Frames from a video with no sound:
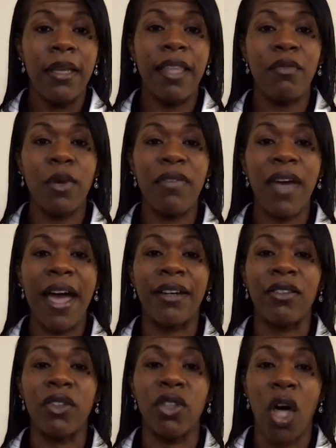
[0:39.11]
that we've
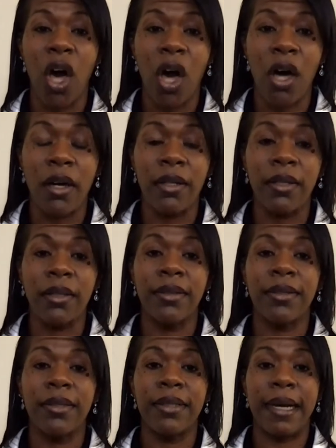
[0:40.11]
had a long
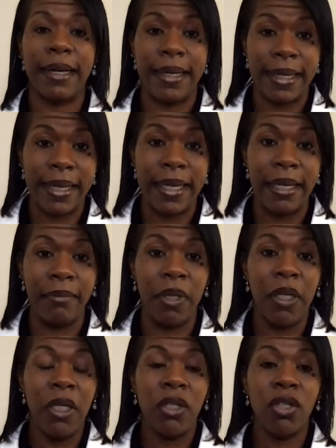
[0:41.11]

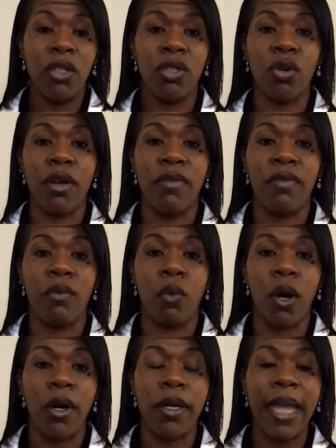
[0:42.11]
time to sort of
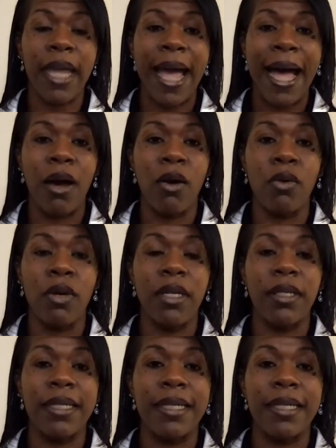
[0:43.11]
work out